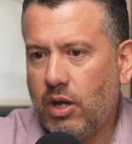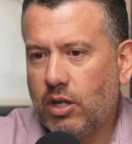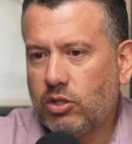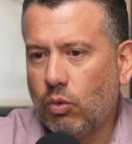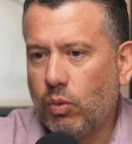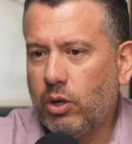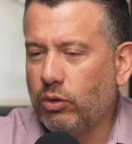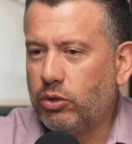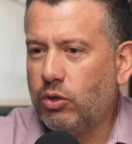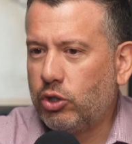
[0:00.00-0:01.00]
So we
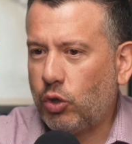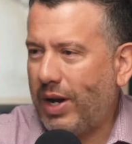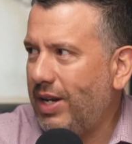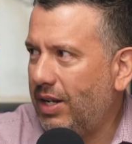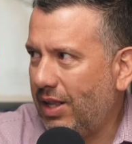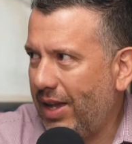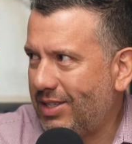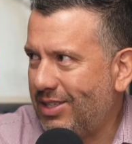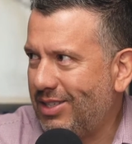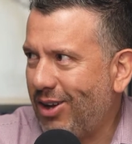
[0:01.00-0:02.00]
don't do training
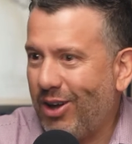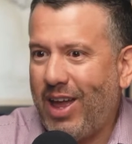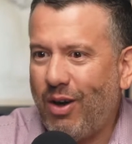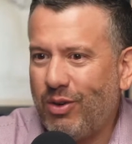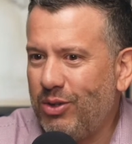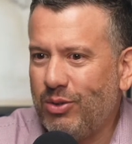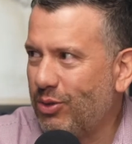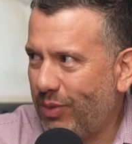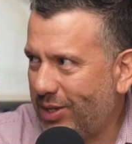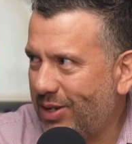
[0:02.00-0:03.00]
classes on how to use
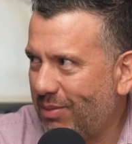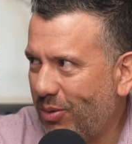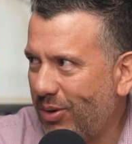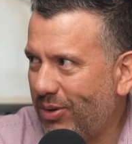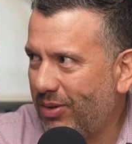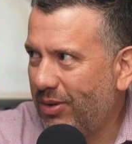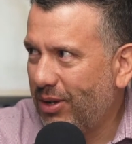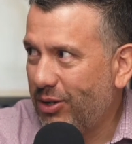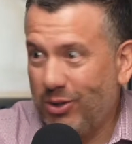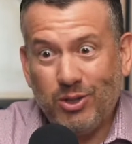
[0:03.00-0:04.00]
the resident portal.
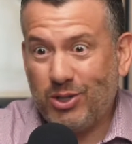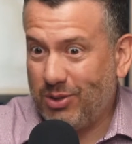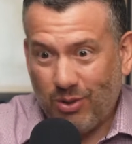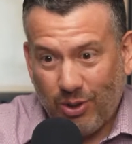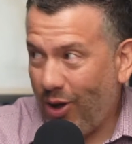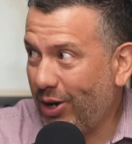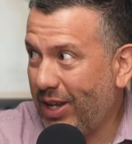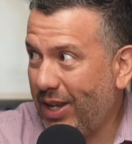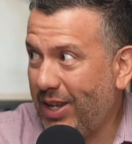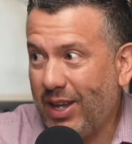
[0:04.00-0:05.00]
You just log
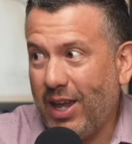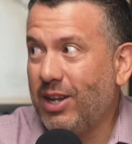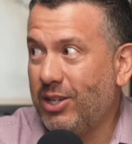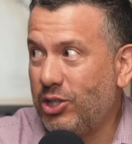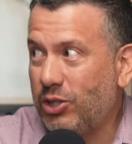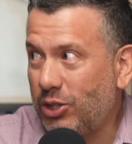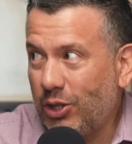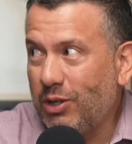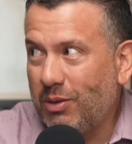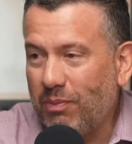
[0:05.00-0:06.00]
in and it
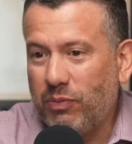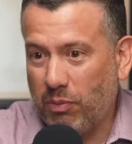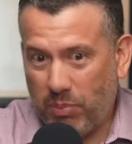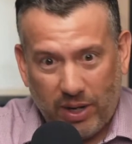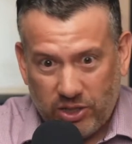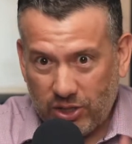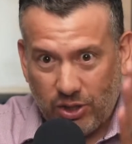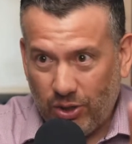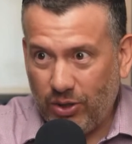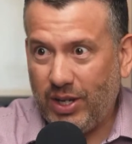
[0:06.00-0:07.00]
should, by just
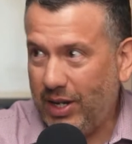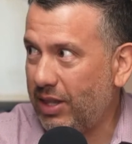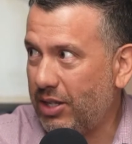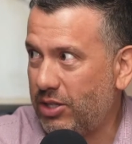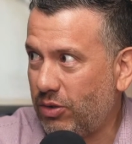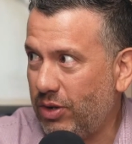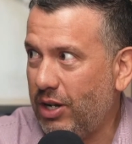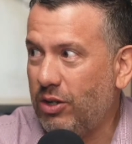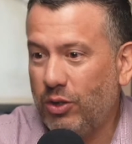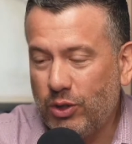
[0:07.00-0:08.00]
looking at the
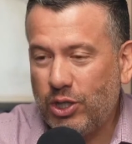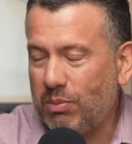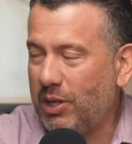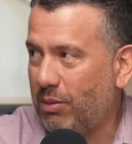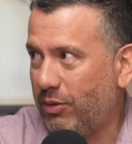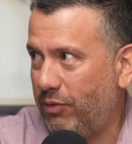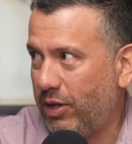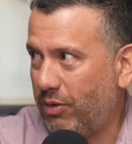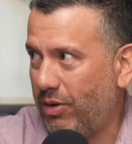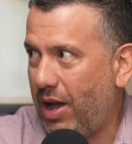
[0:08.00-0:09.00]
screen, you should be able to
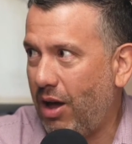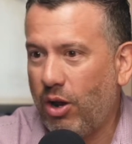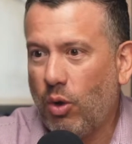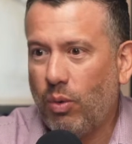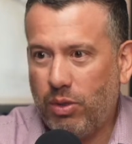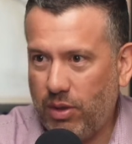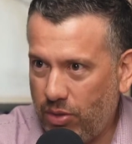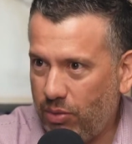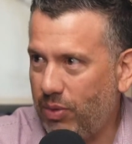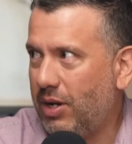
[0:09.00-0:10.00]
figure it out within
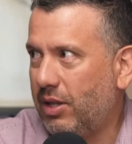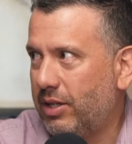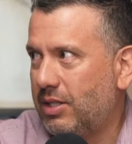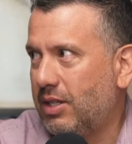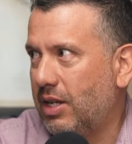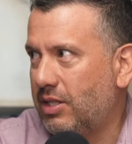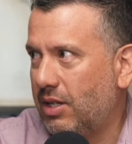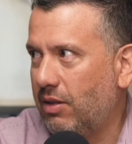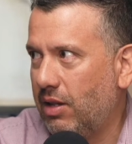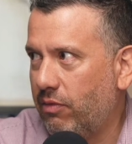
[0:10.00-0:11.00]
3 clicks to get
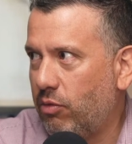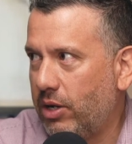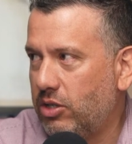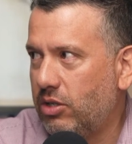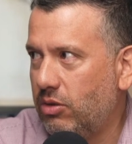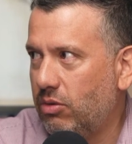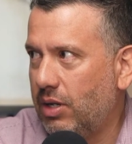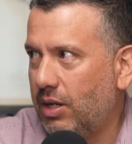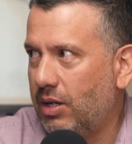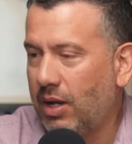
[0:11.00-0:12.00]
to the information you
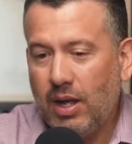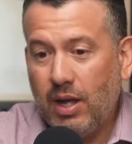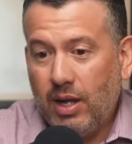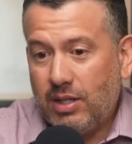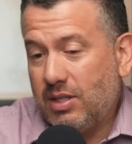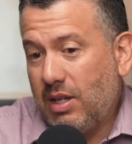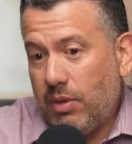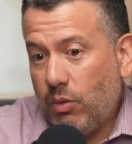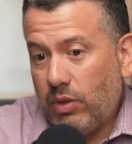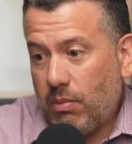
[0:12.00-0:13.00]
need. It's the same
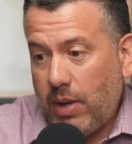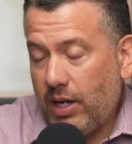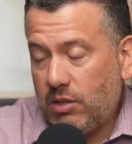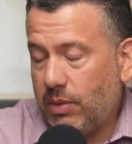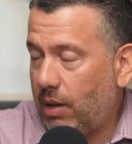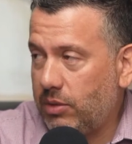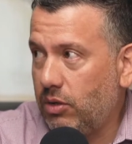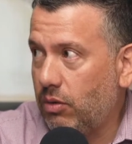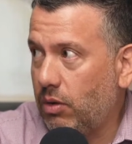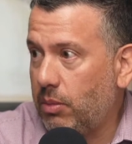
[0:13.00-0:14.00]
thing with the management app
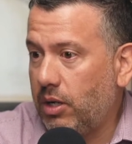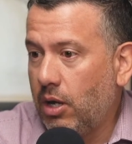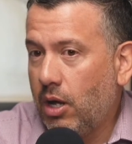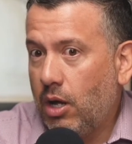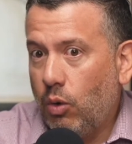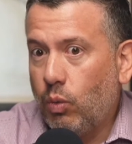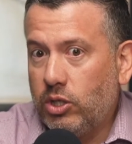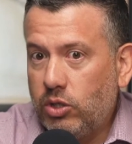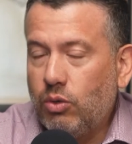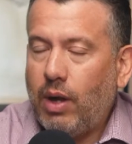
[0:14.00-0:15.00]
too. I mean, we
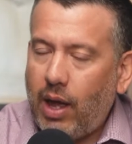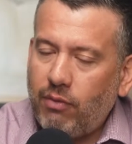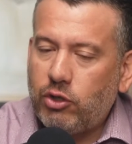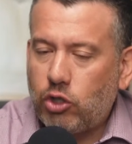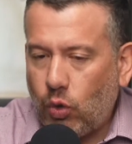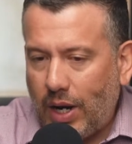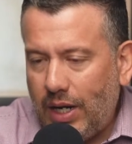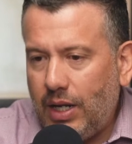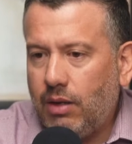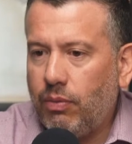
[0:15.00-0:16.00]
do have
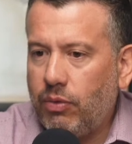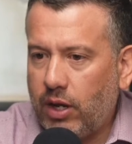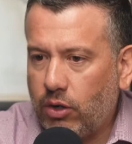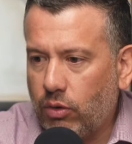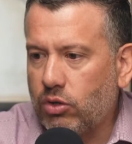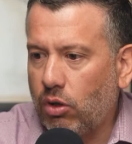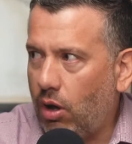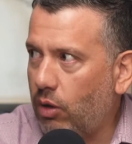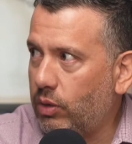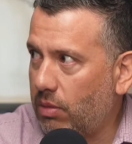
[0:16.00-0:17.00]
training that goes
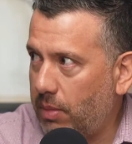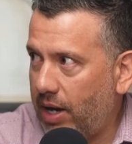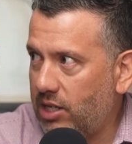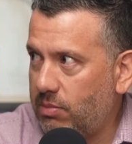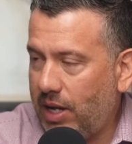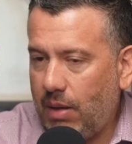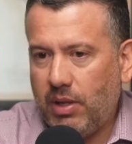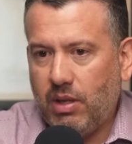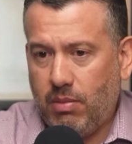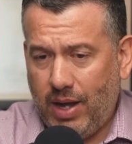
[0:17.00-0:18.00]
along with the management app,
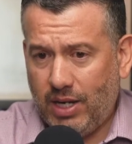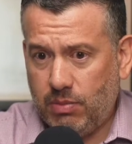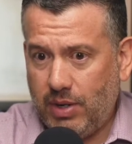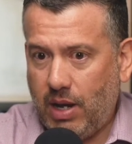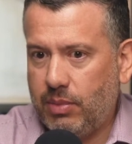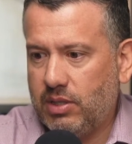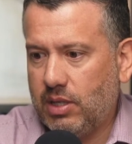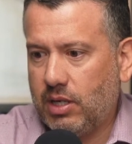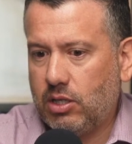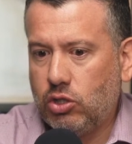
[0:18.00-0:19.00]
and the management app is
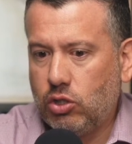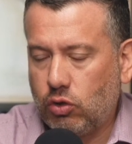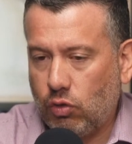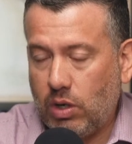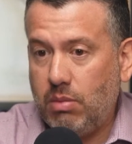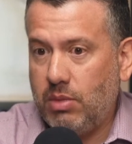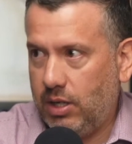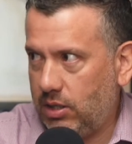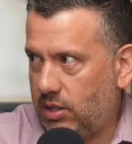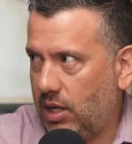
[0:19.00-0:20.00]
an extremely
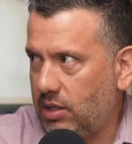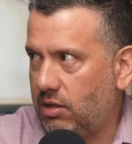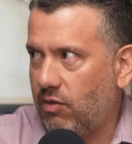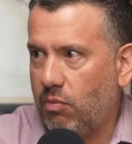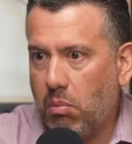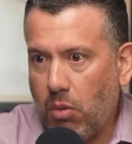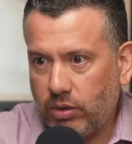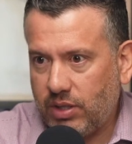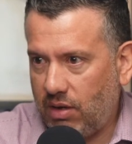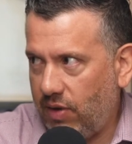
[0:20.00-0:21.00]
extensive,
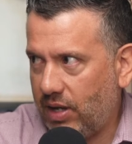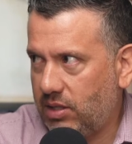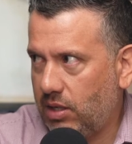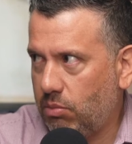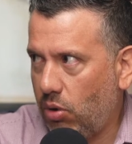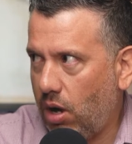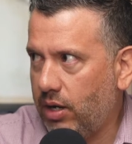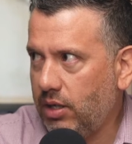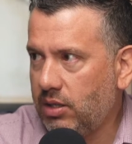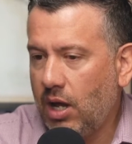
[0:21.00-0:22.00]
multifaceted
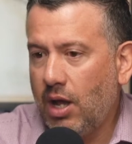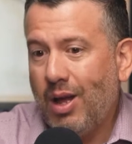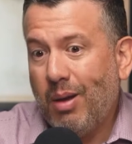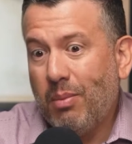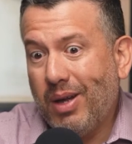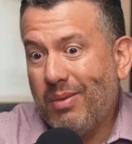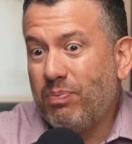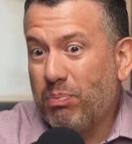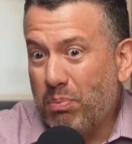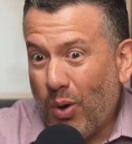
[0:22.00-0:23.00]
product. But
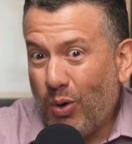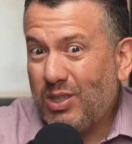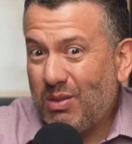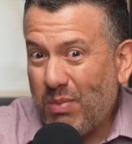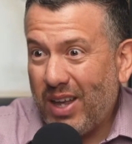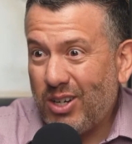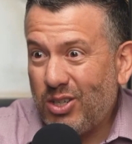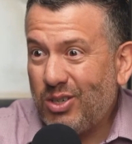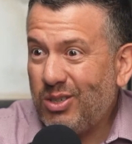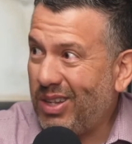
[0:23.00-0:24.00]
most
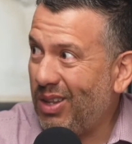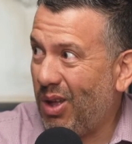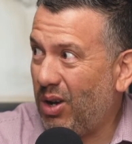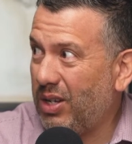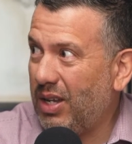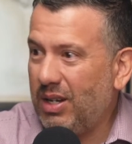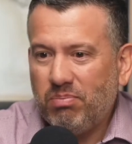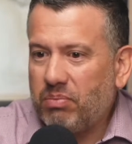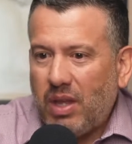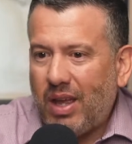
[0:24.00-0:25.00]
managers, they log in
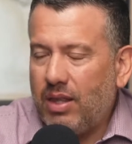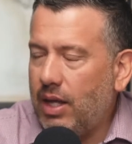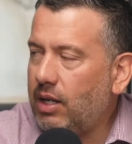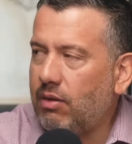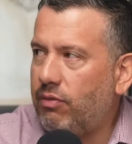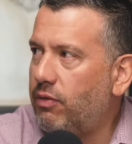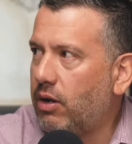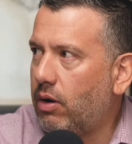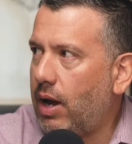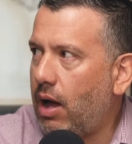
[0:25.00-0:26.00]
and they can
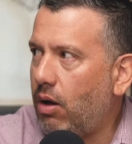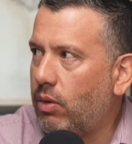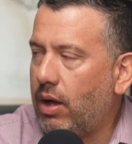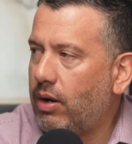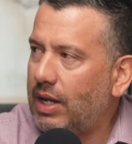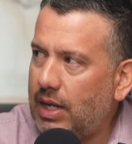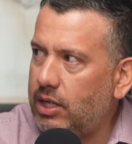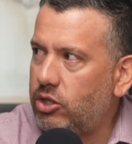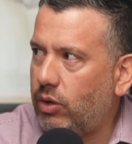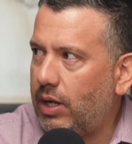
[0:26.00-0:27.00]
figure it out without
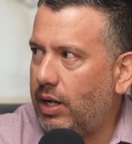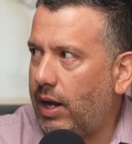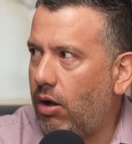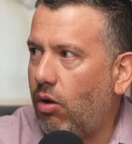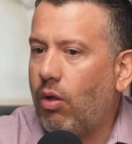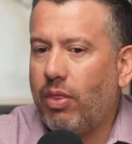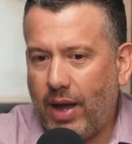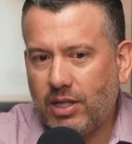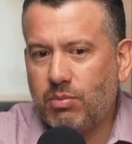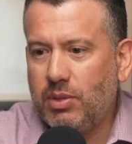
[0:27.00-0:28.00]
any training at all.
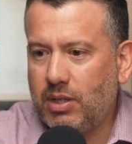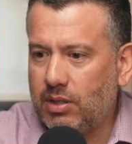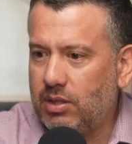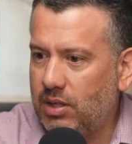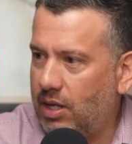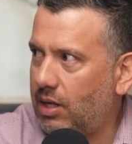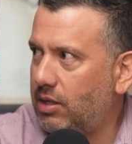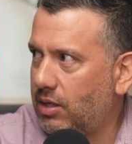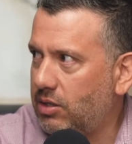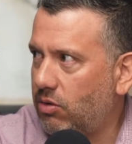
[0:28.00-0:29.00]
That's because Nick
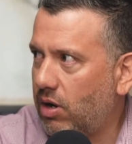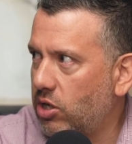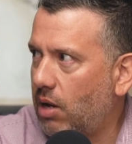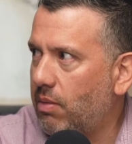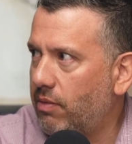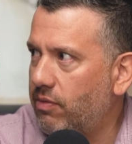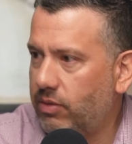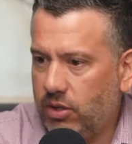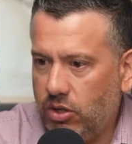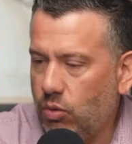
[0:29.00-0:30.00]
does a great job of
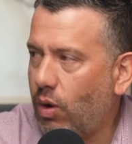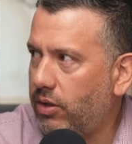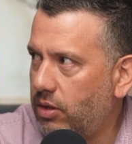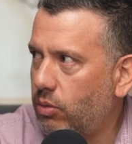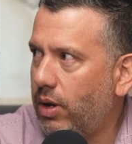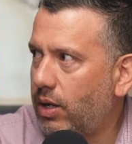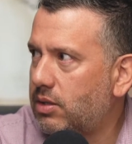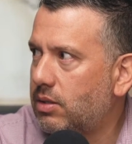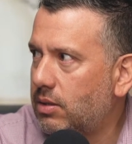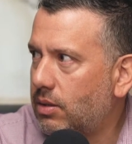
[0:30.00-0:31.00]
the UI, the UX.